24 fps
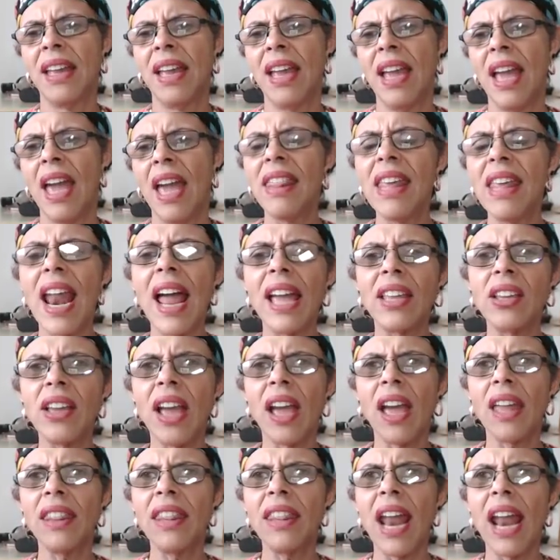And
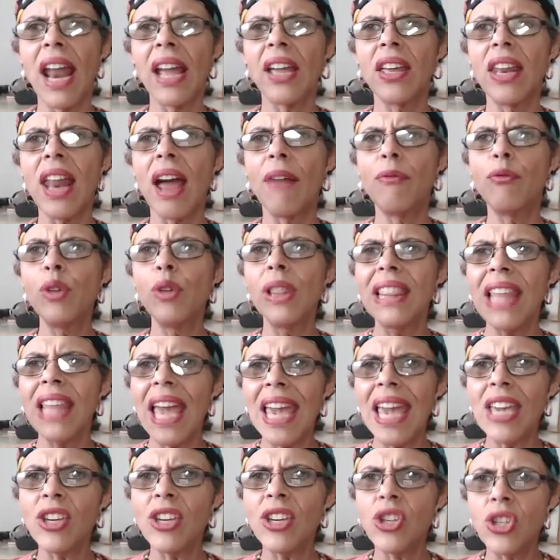that I could have
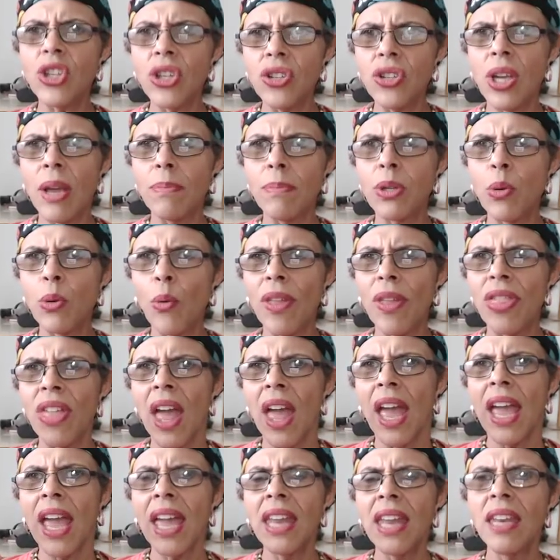relationships with
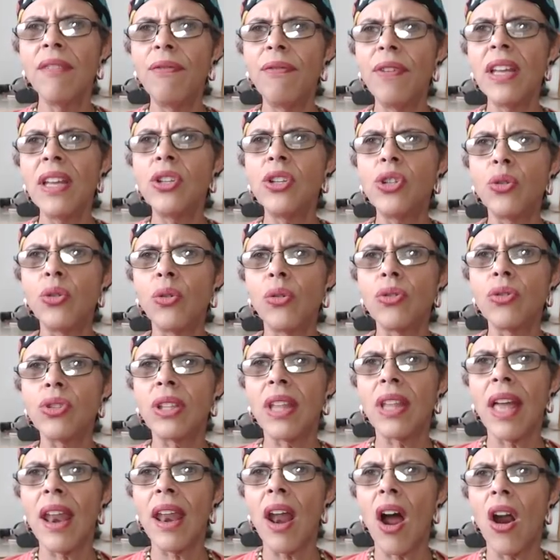individuals
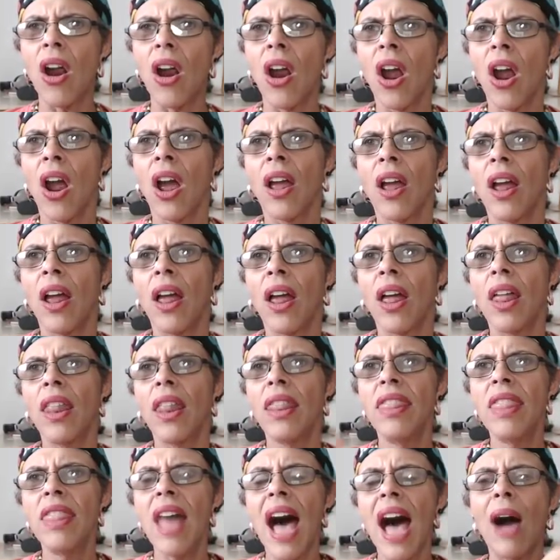that are
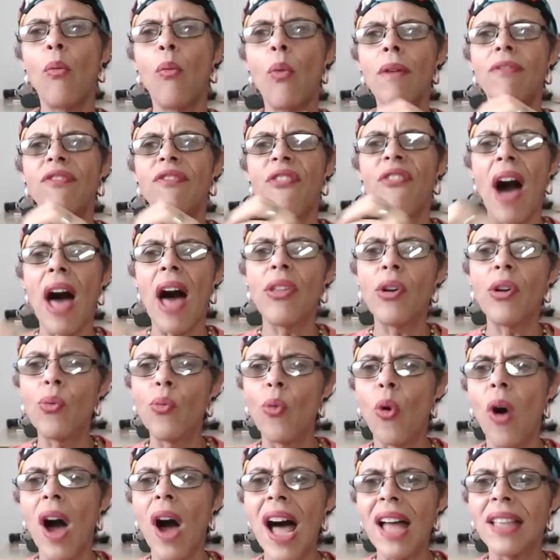not what Father
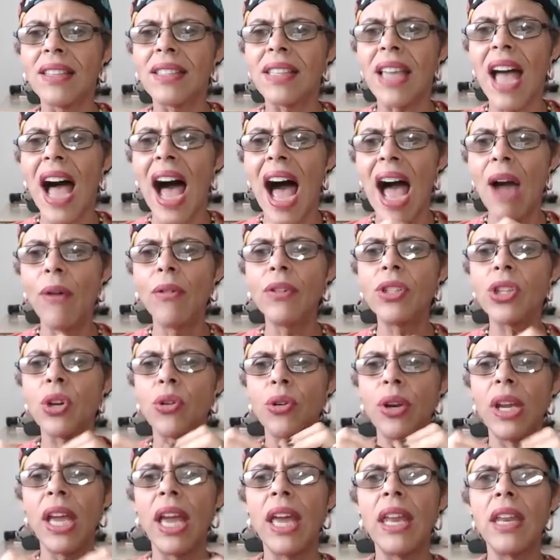wants. I was
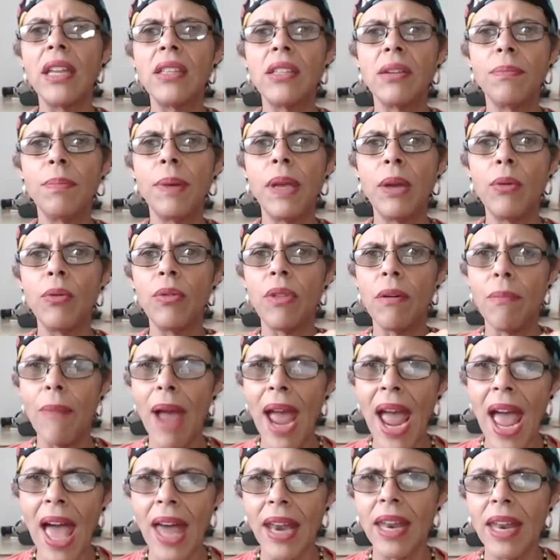created to be with a
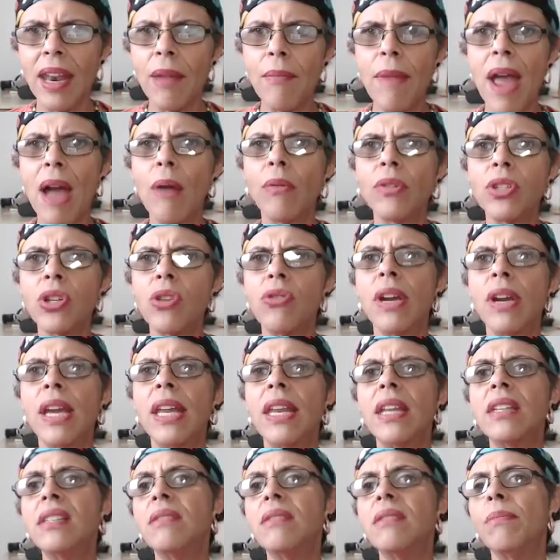man, and the man was
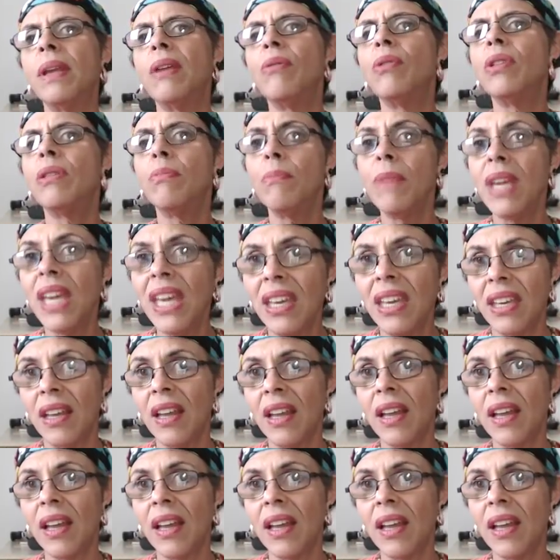created to be with me.